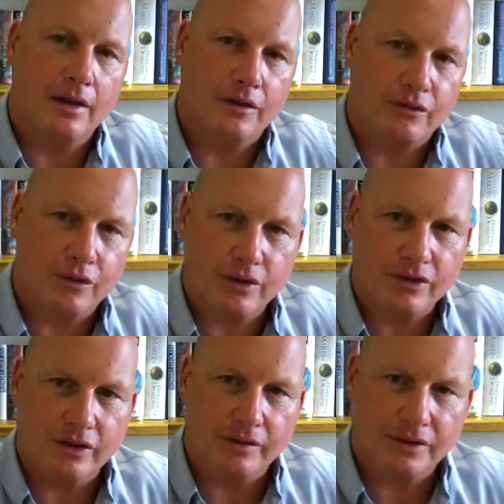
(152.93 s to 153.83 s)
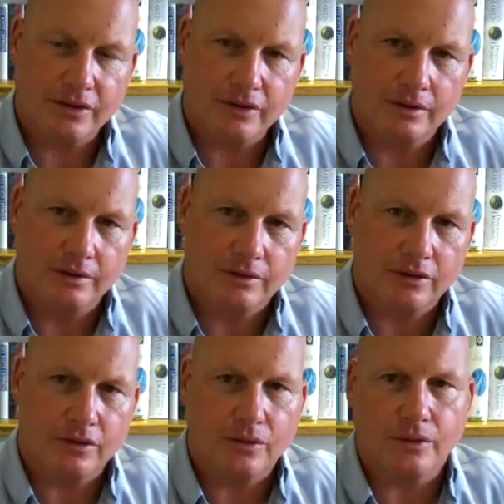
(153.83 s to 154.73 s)
through the service,
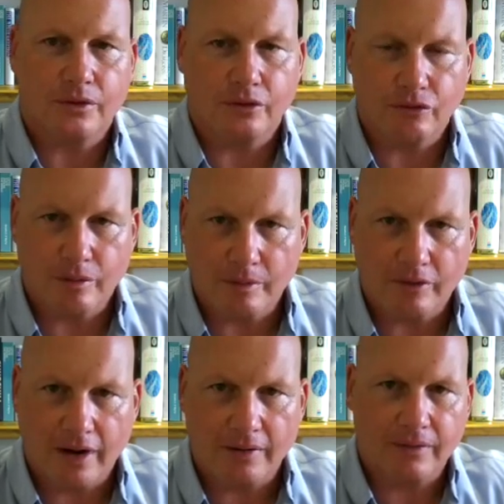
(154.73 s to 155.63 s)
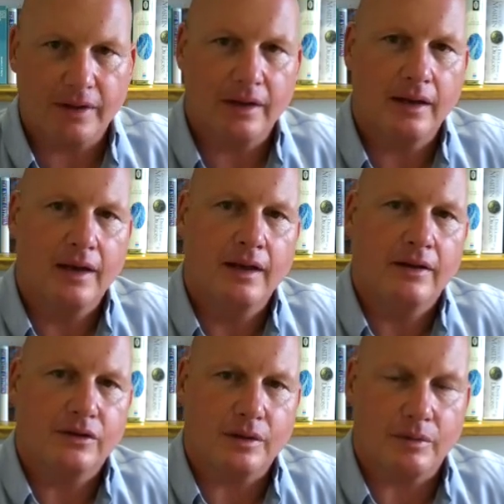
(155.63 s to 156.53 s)
so the groom arriving,
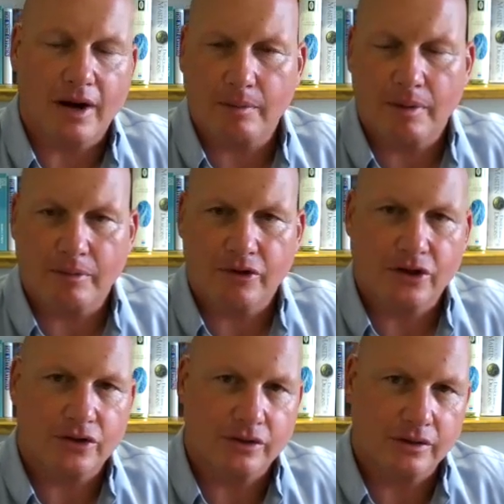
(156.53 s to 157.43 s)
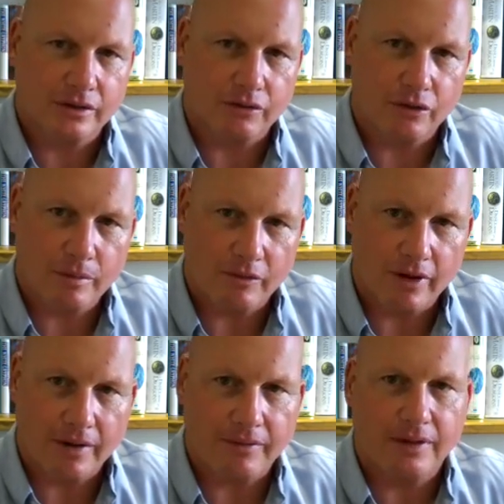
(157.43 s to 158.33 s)
so the bridal preparations, the groom
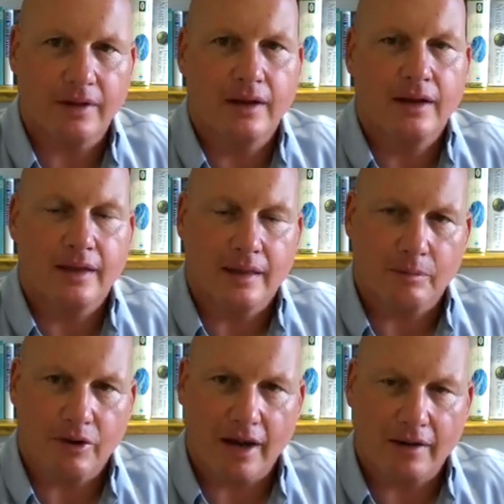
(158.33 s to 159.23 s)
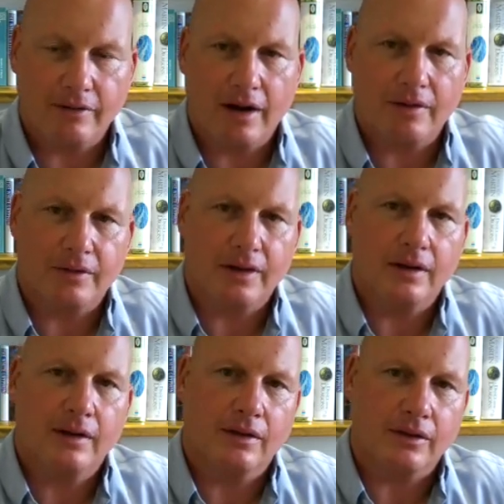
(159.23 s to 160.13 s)
arriving, the bride arriving,
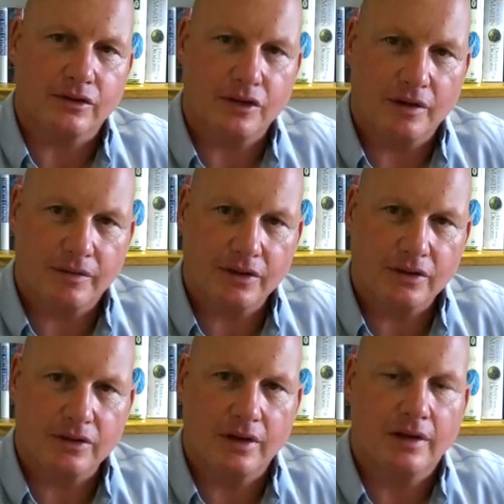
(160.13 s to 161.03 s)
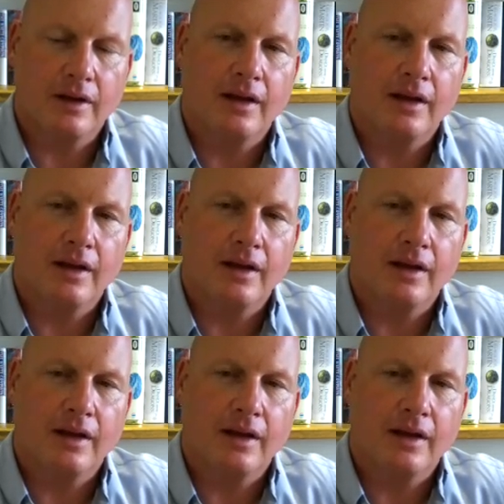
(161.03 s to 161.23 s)
the service,